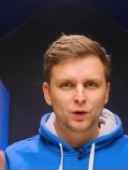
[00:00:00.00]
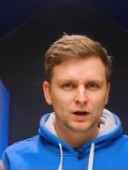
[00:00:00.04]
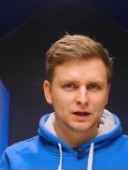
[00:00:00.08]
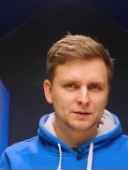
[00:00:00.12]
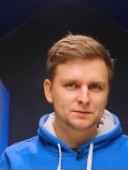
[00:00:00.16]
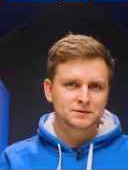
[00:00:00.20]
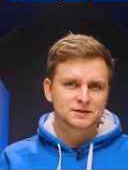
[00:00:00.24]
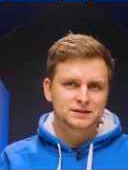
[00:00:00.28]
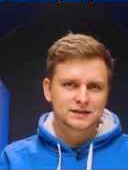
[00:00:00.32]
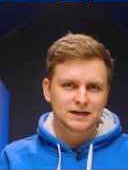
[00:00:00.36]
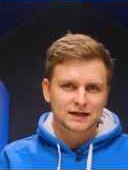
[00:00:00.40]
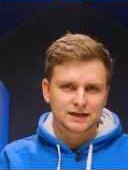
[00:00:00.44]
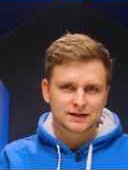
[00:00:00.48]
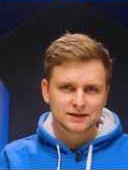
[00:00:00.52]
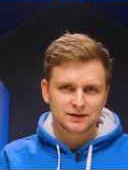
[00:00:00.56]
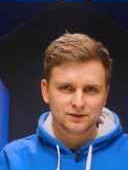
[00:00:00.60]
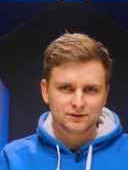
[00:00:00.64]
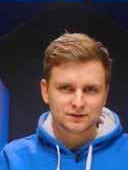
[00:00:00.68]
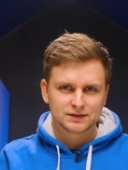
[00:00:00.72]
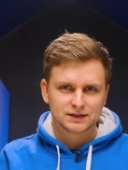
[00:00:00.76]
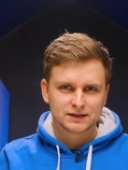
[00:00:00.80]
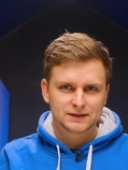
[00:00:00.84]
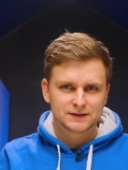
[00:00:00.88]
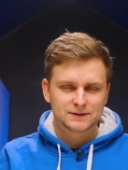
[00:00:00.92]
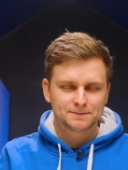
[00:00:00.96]
Welcome to Tech
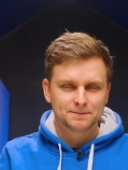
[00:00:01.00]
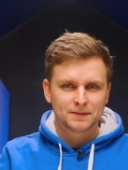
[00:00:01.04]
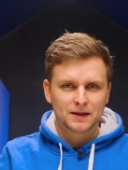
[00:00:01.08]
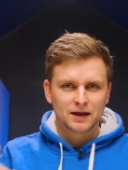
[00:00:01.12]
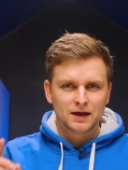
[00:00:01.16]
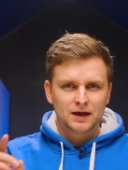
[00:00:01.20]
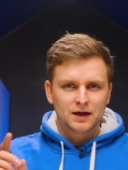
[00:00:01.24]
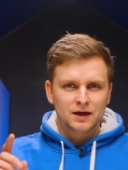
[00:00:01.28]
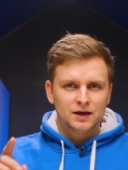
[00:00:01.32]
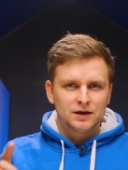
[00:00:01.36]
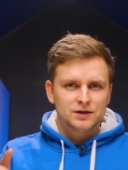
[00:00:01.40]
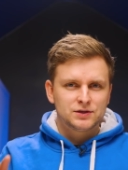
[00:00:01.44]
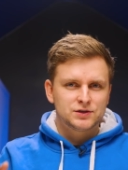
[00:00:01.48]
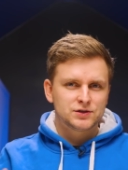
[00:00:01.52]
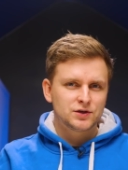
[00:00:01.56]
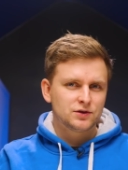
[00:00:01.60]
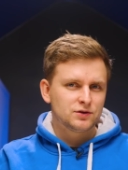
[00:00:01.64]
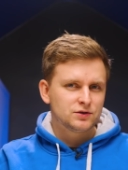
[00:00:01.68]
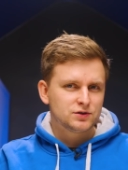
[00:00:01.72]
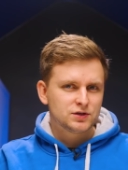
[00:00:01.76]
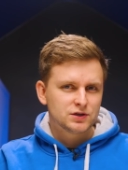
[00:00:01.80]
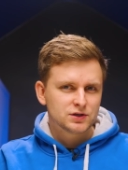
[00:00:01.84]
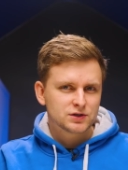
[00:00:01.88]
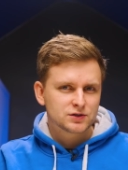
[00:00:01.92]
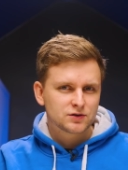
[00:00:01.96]
Notice. So
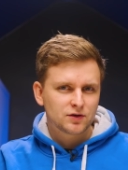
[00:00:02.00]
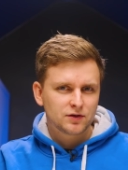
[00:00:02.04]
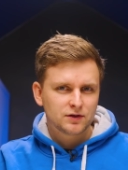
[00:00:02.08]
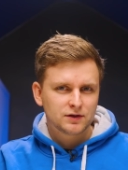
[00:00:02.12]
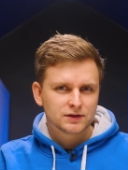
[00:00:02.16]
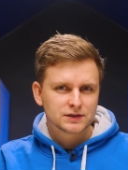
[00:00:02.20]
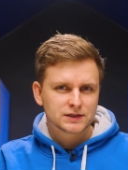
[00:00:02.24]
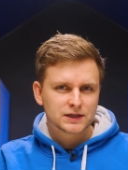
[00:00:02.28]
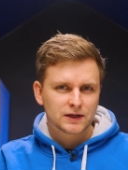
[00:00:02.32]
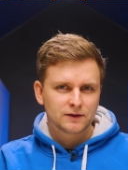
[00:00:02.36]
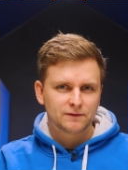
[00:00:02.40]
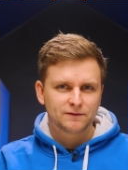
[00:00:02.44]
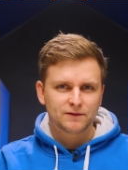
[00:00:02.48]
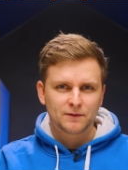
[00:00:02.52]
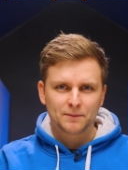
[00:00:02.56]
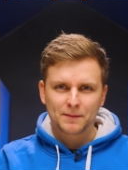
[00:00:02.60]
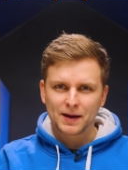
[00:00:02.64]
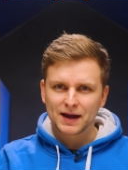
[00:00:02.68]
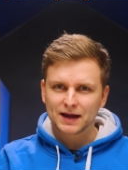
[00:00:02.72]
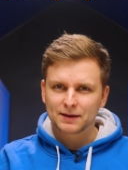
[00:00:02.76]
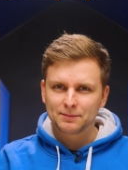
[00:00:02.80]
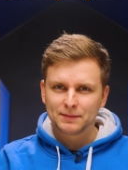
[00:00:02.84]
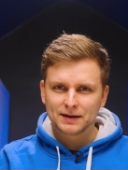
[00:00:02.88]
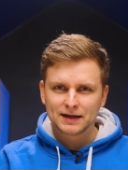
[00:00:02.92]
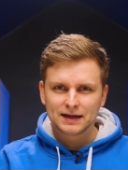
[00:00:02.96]
you just got yourself a
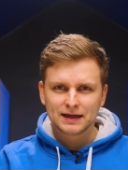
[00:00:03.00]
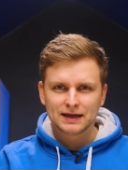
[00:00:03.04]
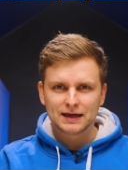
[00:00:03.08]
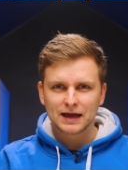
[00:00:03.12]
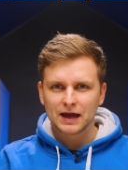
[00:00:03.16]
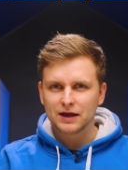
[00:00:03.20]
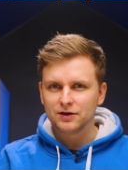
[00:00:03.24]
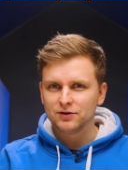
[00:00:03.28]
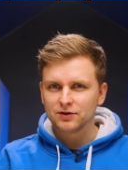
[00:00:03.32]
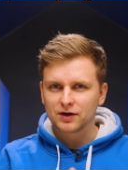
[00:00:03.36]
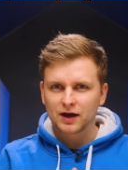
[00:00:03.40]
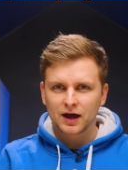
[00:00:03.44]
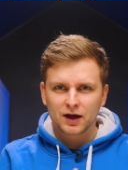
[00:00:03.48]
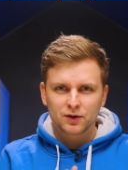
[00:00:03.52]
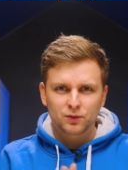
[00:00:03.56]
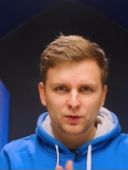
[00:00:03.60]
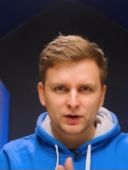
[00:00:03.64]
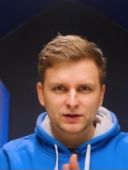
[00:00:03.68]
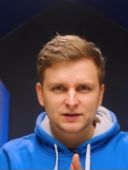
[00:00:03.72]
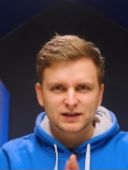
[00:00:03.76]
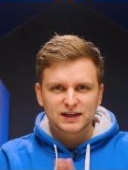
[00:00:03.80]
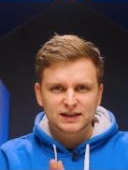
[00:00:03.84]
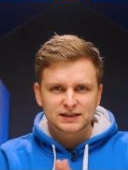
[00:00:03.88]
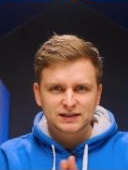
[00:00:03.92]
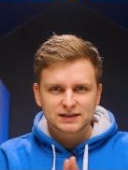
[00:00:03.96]
Mac Mini and you can't
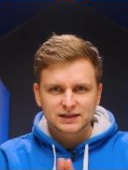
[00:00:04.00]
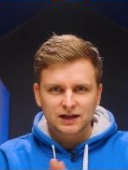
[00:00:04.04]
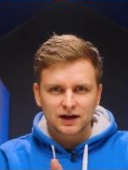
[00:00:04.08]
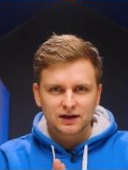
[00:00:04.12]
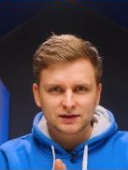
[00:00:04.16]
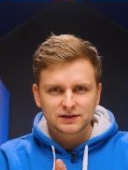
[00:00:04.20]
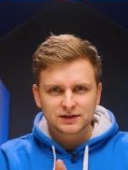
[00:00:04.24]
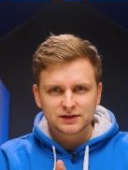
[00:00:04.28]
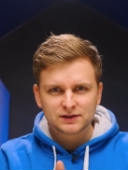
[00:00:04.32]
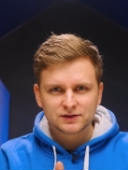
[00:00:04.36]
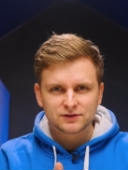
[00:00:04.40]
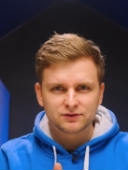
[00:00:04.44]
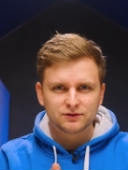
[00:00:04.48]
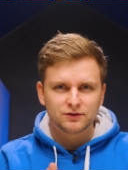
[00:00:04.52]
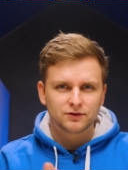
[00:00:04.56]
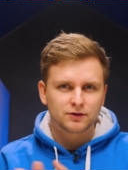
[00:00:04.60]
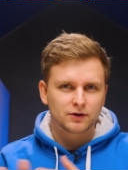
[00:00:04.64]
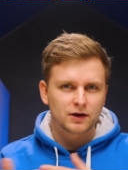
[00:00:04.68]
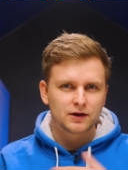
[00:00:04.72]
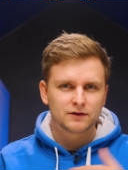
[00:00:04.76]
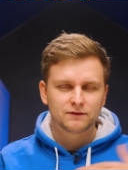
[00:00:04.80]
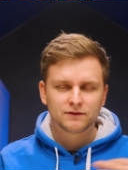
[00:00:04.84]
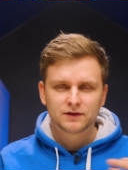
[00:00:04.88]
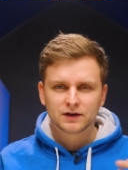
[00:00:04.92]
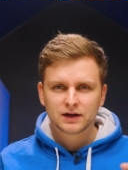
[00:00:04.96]
wait to get started to
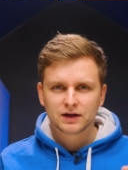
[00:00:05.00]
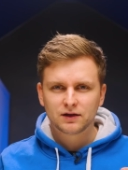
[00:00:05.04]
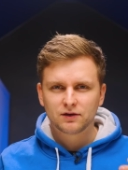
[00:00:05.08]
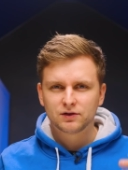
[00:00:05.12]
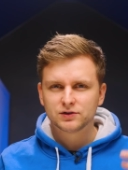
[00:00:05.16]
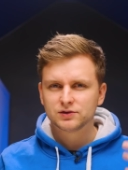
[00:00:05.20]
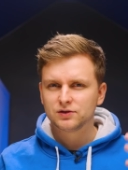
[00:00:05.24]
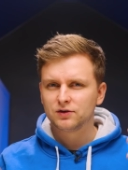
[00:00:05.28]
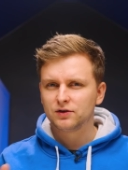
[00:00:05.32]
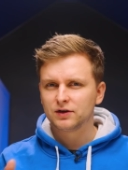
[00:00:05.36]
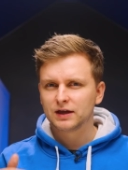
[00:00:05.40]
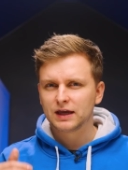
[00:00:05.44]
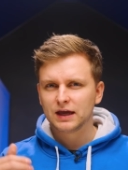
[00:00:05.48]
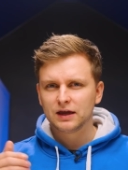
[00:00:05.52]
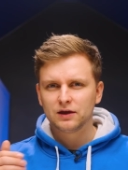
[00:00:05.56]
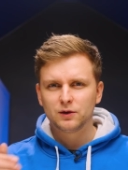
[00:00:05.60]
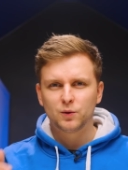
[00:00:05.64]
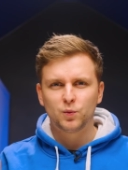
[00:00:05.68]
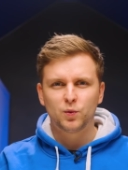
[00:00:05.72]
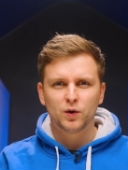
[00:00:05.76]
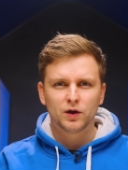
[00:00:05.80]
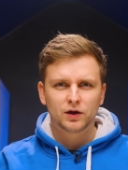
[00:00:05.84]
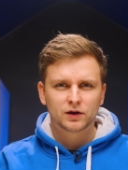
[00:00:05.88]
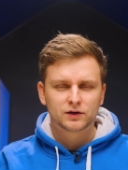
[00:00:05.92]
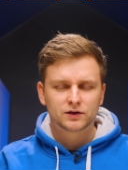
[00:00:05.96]
create videos or get your
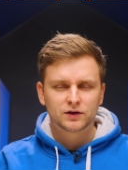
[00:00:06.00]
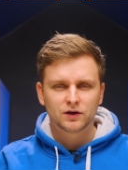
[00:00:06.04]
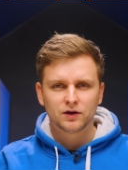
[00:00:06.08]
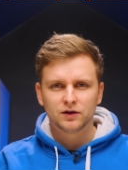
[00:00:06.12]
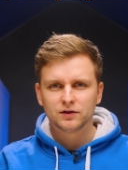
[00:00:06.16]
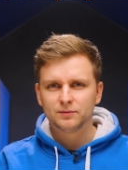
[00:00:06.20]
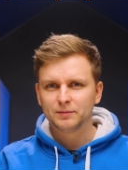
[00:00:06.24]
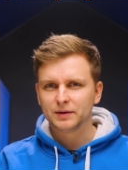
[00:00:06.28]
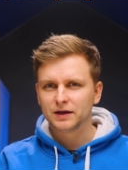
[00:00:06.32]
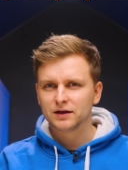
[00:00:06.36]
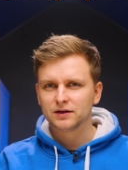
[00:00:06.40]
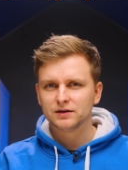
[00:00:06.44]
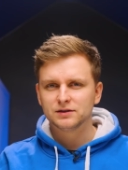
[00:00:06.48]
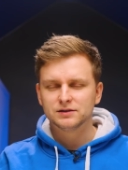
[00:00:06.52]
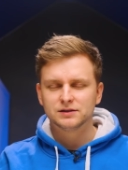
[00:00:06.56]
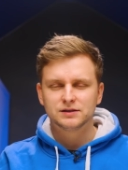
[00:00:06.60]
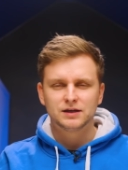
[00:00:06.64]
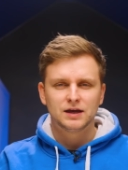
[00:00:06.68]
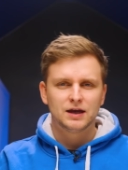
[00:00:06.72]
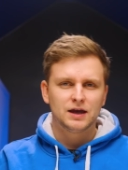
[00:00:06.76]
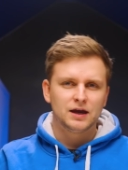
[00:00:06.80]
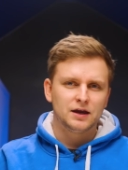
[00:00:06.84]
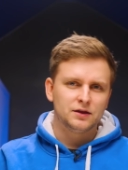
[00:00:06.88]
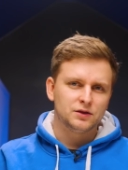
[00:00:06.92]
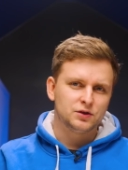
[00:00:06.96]
work done because
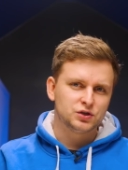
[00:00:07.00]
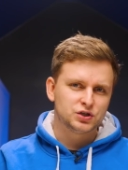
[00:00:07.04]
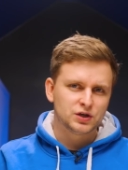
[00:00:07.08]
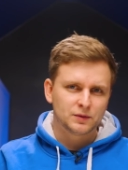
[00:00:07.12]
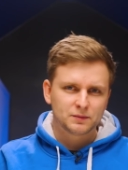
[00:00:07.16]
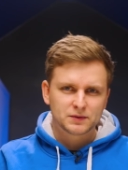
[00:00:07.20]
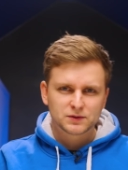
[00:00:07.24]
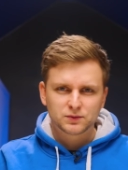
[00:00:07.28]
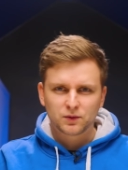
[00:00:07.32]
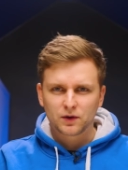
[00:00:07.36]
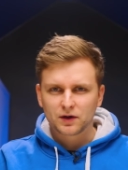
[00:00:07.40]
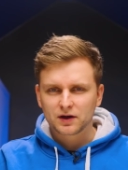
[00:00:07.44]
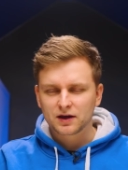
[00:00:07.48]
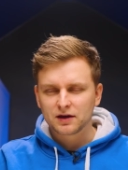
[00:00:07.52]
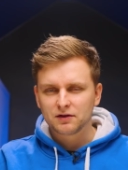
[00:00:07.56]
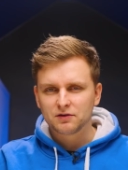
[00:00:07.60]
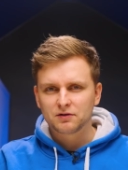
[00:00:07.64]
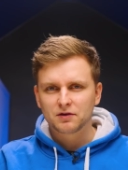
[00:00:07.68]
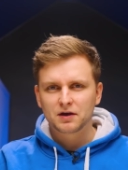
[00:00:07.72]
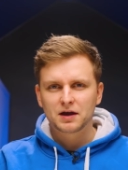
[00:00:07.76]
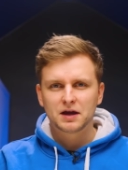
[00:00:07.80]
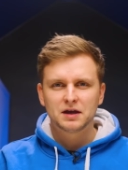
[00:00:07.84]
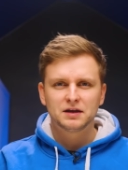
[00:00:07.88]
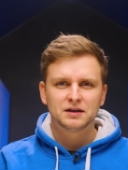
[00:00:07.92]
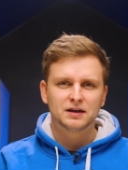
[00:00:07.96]
the chip is working
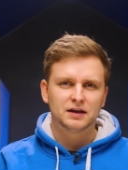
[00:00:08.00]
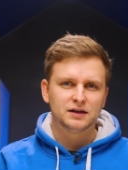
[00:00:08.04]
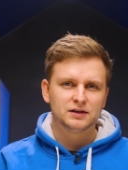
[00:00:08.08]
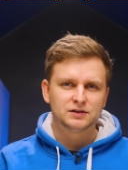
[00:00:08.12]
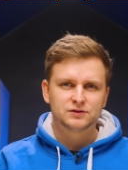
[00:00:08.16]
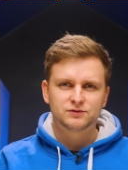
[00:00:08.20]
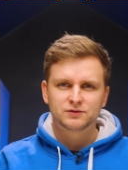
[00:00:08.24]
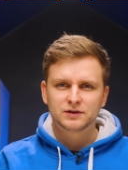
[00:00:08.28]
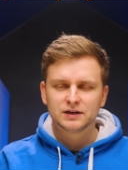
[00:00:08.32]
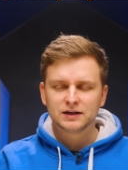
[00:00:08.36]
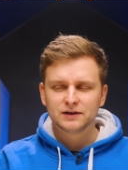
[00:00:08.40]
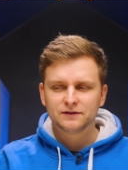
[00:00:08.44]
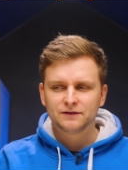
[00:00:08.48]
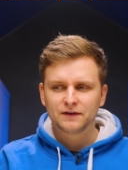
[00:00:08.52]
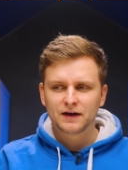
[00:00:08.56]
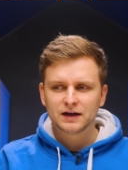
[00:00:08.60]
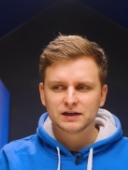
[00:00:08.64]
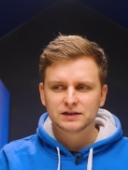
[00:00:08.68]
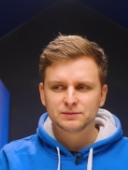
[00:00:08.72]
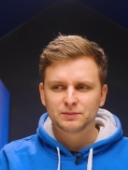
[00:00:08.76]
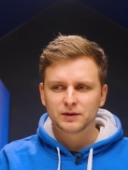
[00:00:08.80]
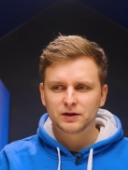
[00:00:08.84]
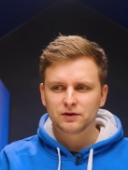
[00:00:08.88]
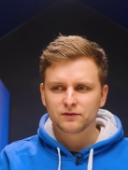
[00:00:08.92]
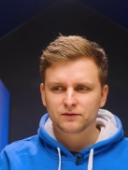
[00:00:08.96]
great and it's really
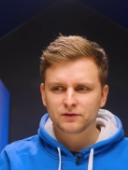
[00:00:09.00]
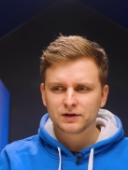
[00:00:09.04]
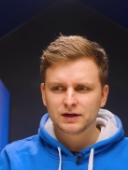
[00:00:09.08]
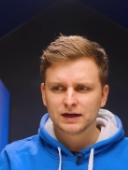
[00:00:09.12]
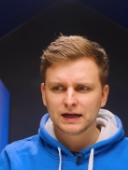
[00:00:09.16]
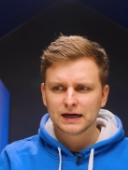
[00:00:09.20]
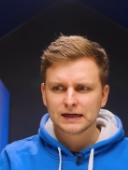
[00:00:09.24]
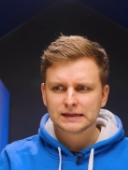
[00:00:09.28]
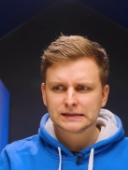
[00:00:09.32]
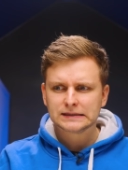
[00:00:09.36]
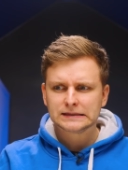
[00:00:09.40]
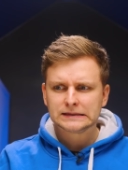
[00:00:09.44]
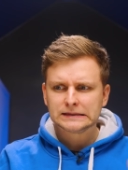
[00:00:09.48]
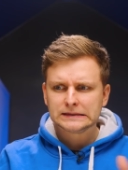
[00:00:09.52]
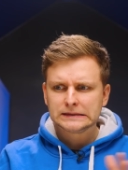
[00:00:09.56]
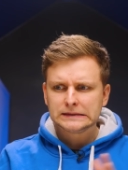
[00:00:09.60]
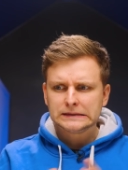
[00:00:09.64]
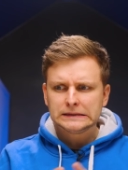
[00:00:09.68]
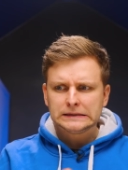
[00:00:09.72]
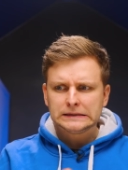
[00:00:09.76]
fast, but you realized